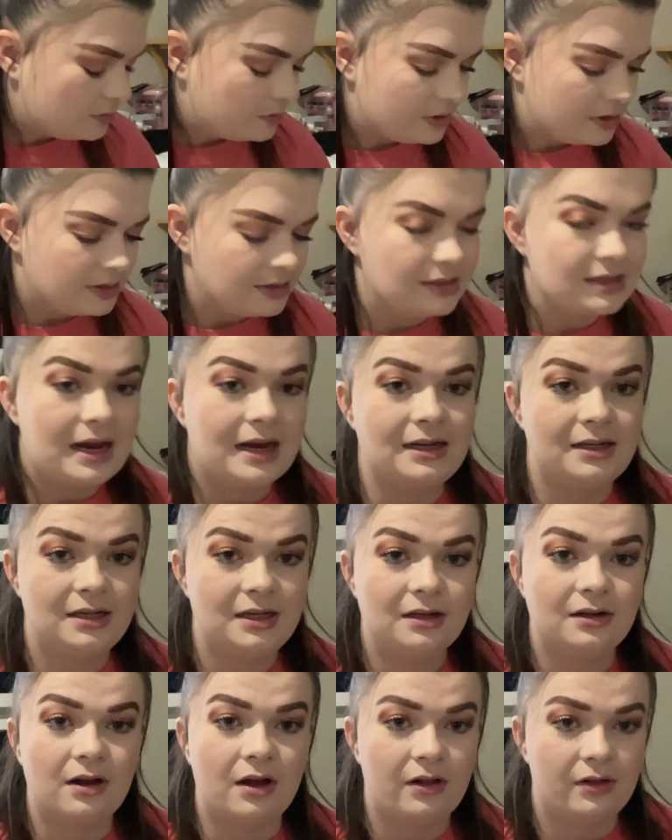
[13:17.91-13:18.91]
was
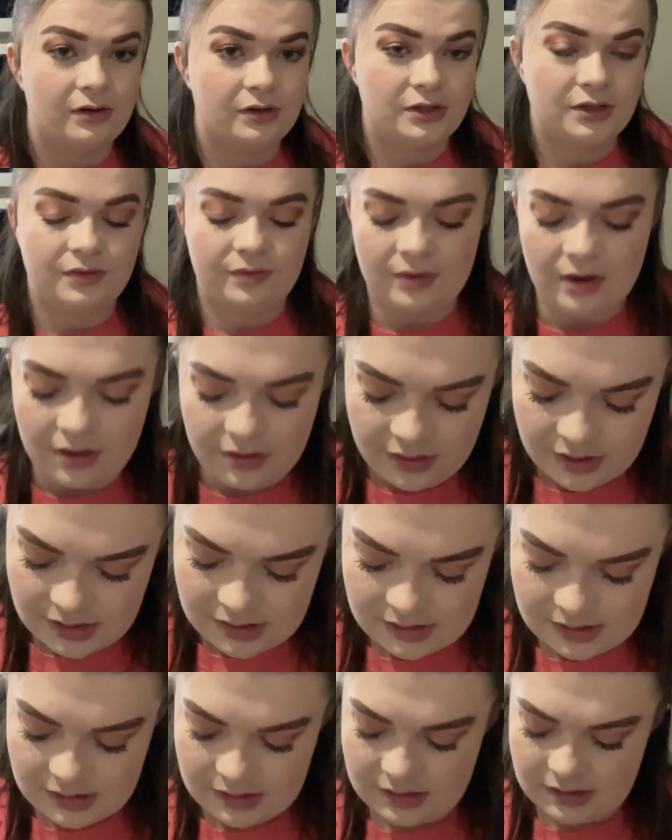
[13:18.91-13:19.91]
nineteen dollars for all
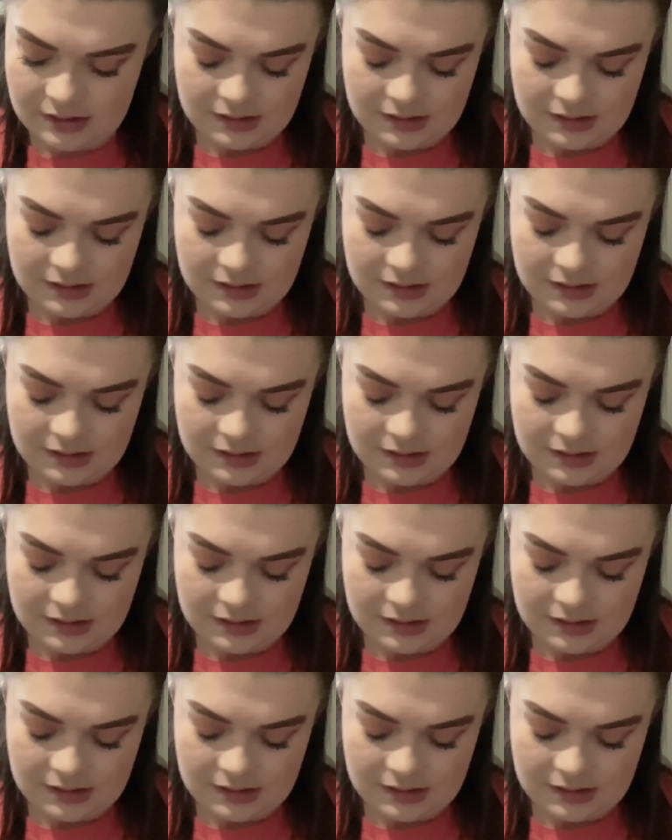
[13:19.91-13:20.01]
this.